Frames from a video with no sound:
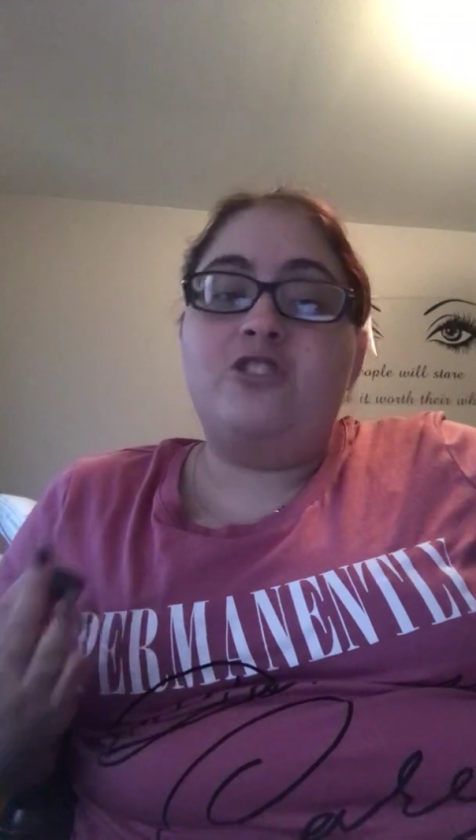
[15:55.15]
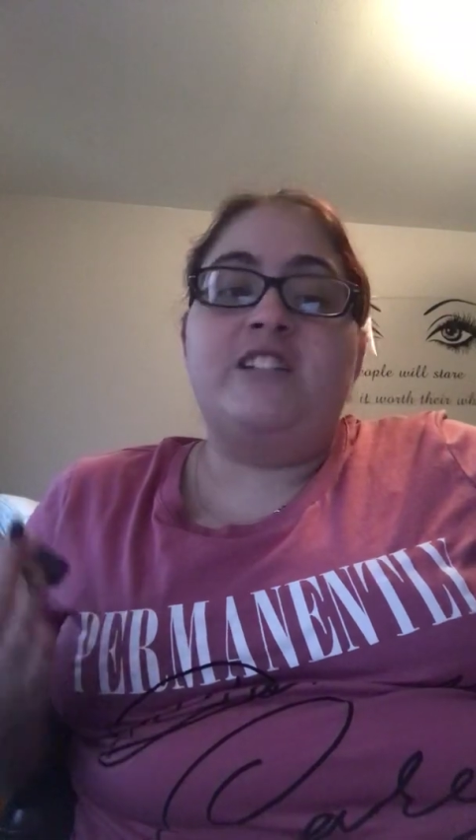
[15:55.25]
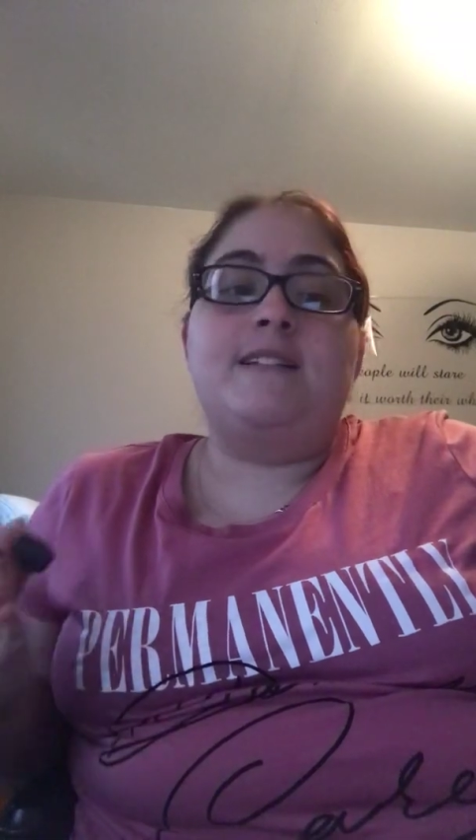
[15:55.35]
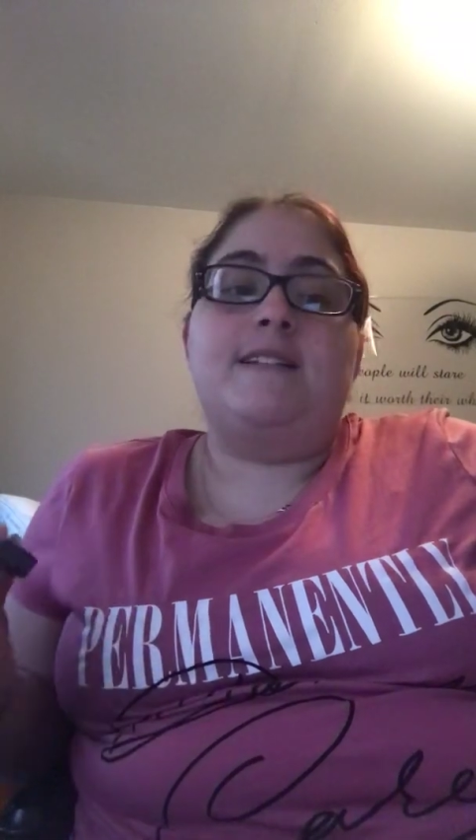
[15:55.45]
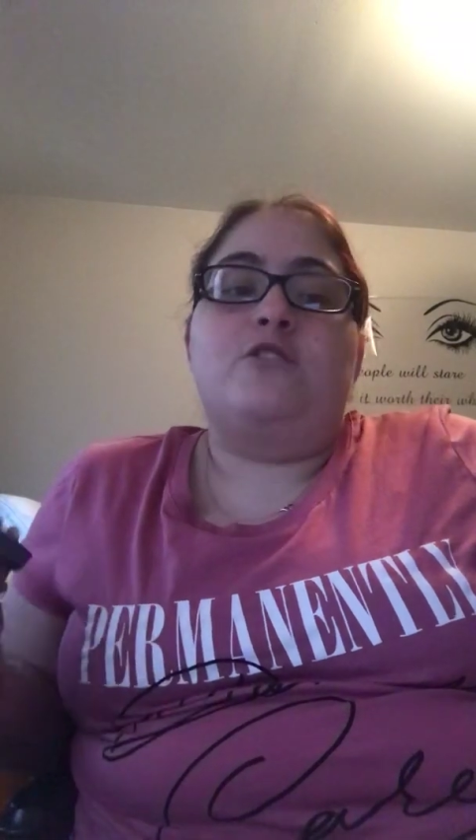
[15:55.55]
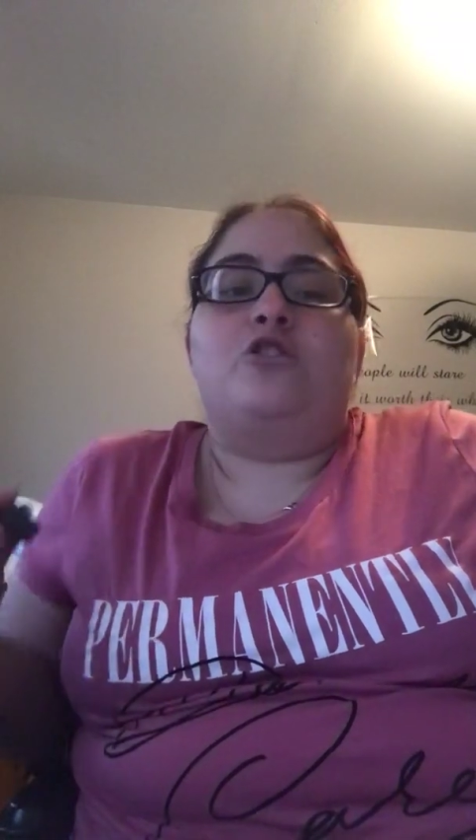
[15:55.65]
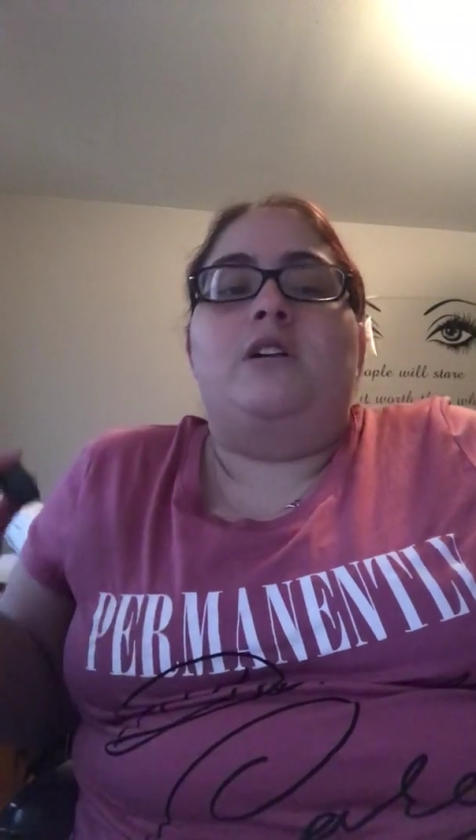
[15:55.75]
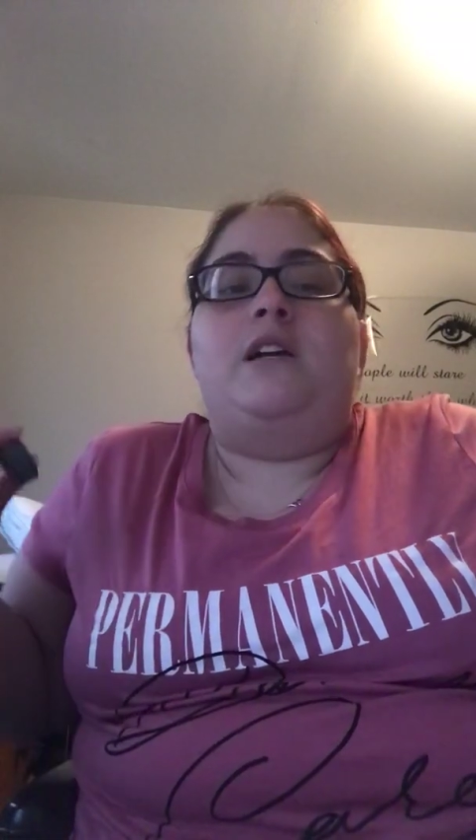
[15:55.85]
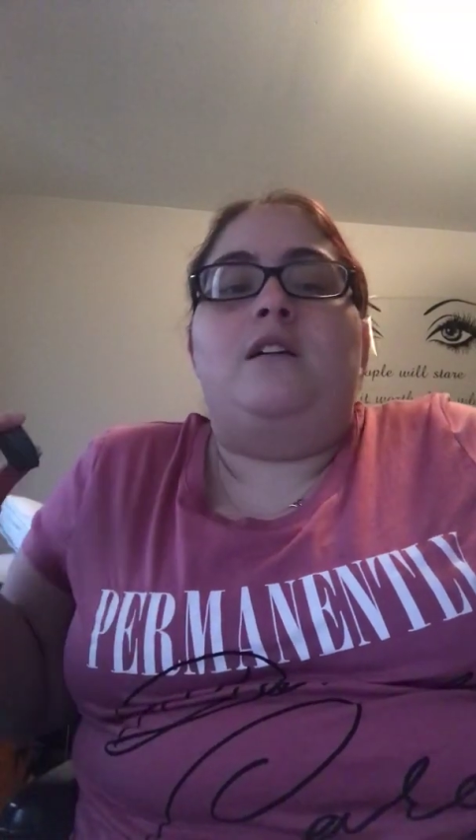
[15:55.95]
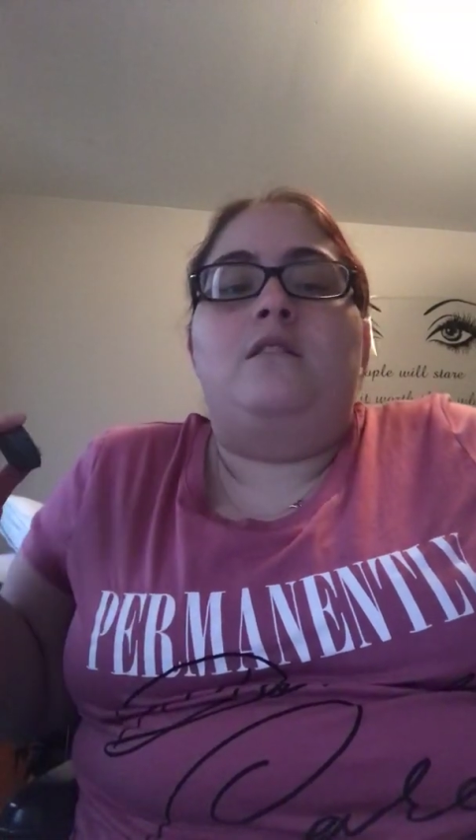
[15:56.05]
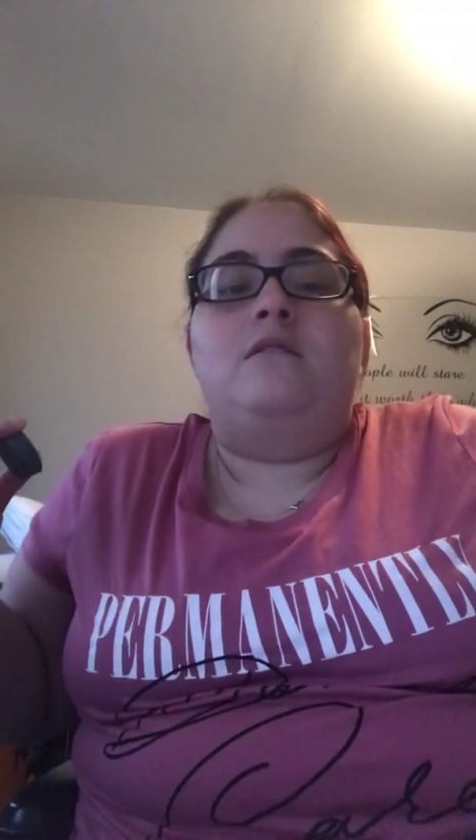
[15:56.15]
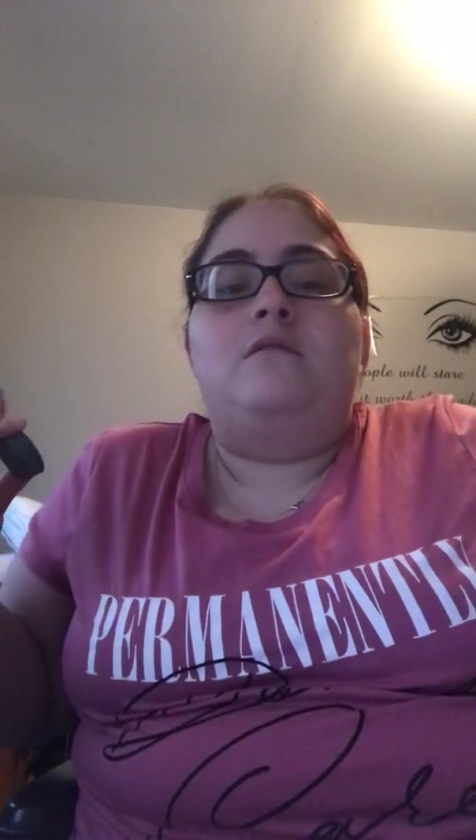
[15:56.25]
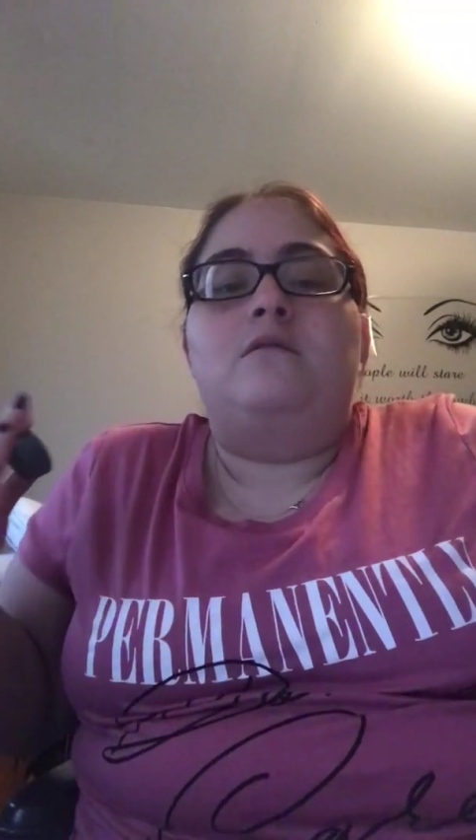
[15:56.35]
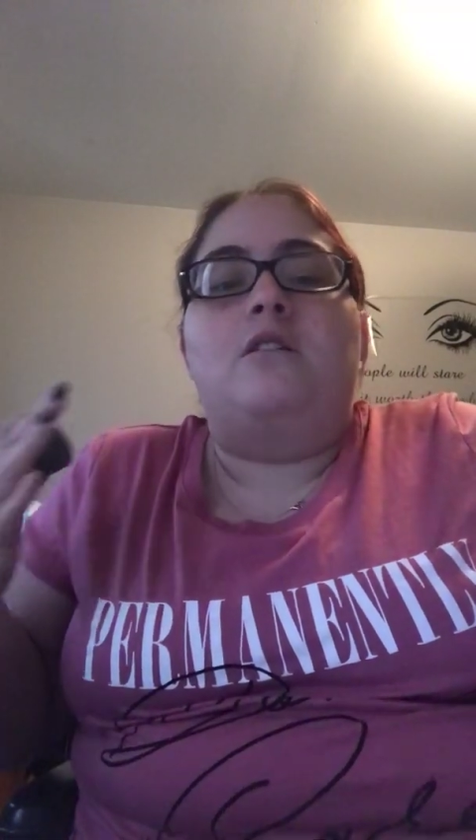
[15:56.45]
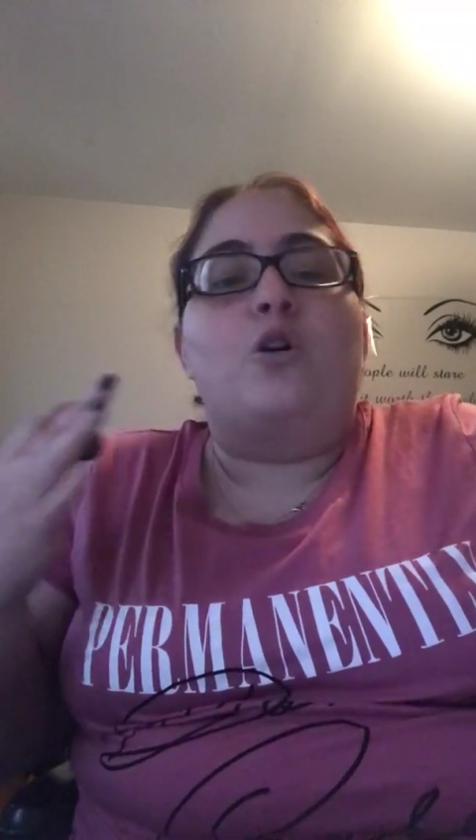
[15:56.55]
she's essentially
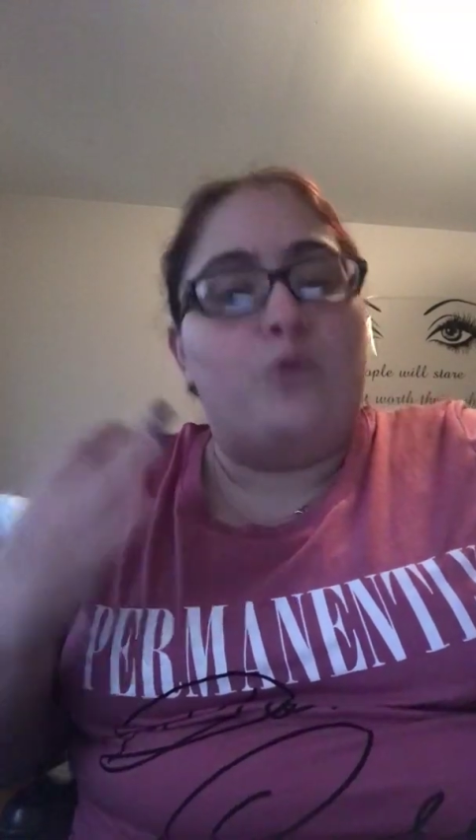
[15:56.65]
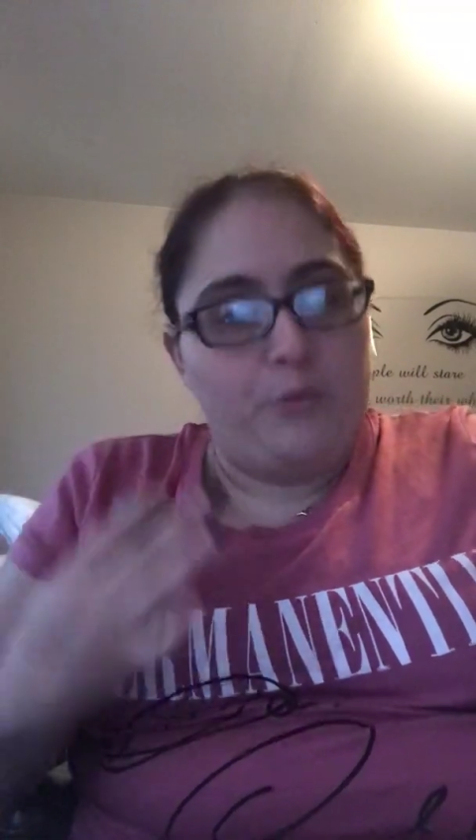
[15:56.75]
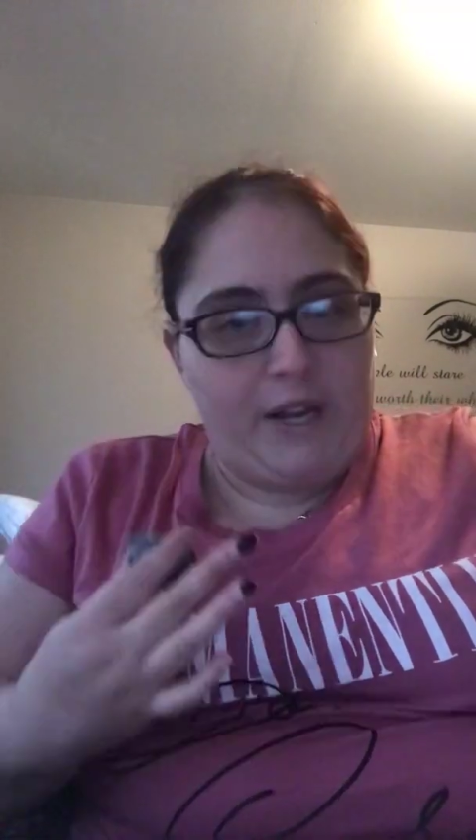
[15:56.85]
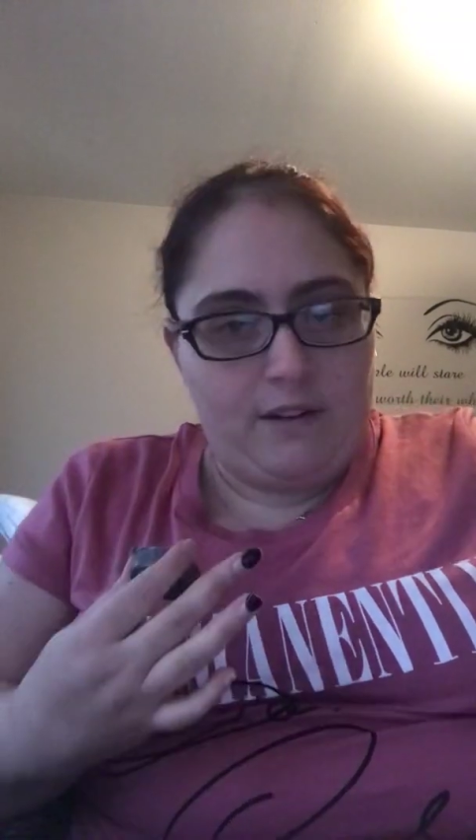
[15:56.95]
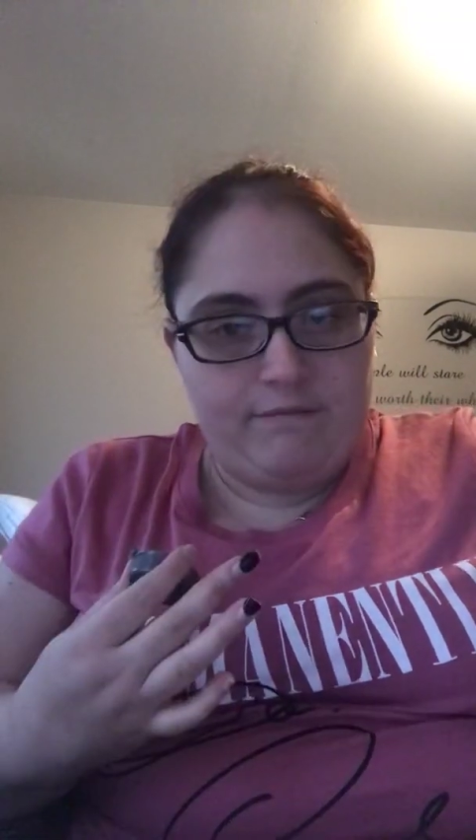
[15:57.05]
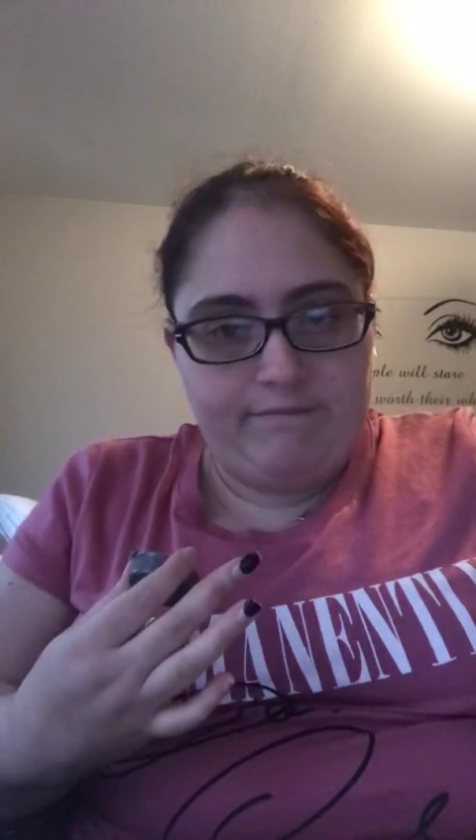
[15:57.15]
a roommate.